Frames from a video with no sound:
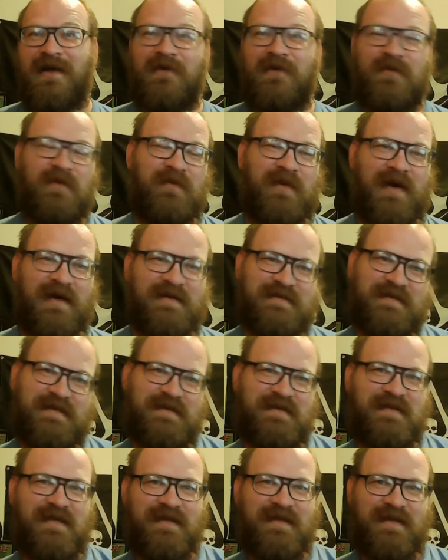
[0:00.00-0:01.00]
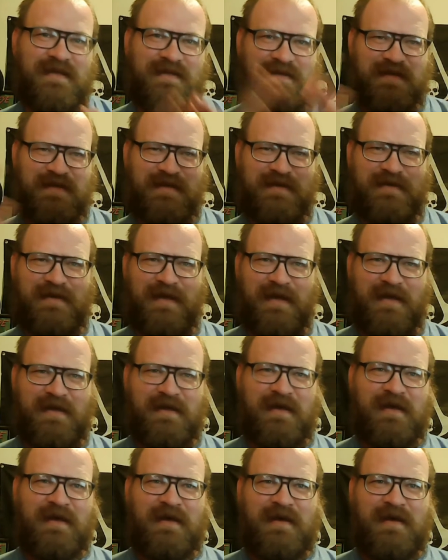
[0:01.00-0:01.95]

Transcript: we passed this thing that said, like,